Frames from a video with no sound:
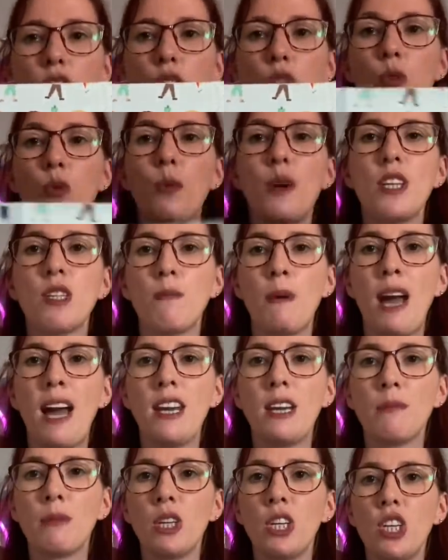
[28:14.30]
sure which
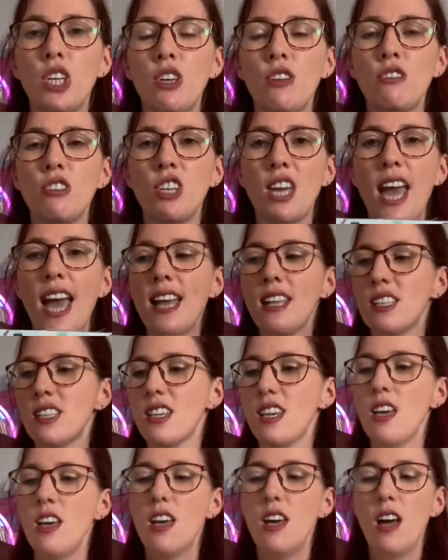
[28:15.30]
pattern I'm going to use yet.
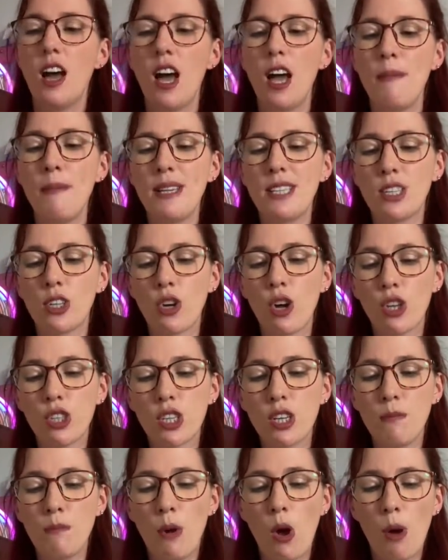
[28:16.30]
It's a
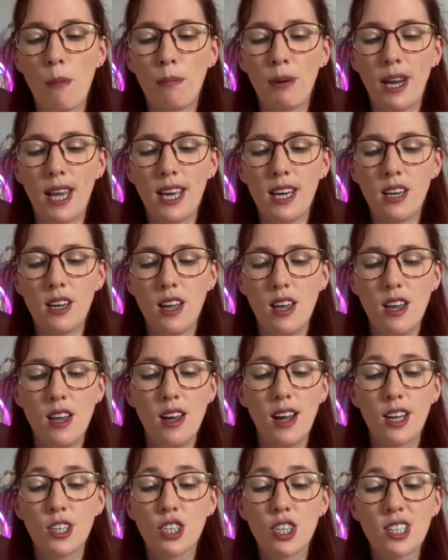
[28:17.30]
cotton poplin.
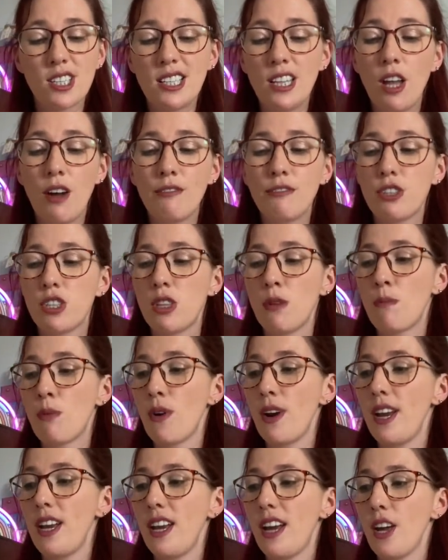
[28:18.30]
I just loved the
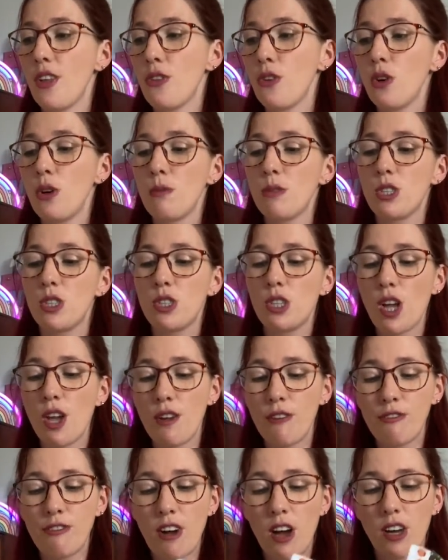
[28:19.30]
print. I thought it was
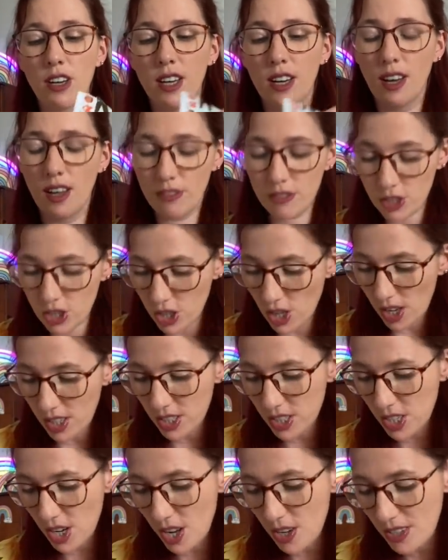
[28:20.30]
so fun, and I've
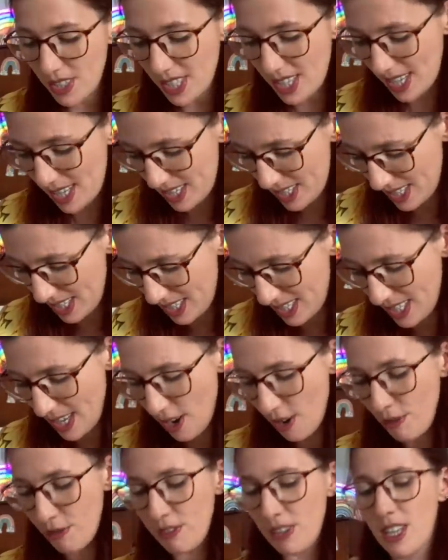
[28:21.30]
just noticed the
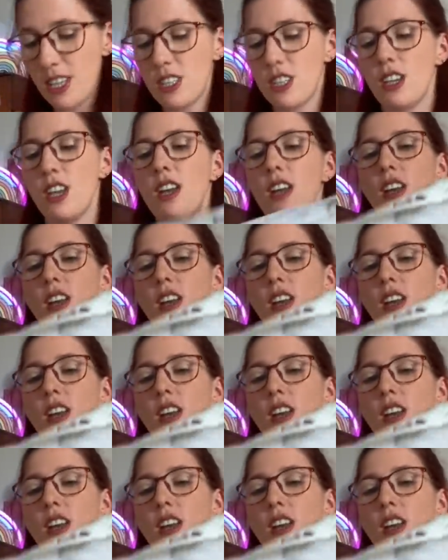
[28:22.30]
selvage.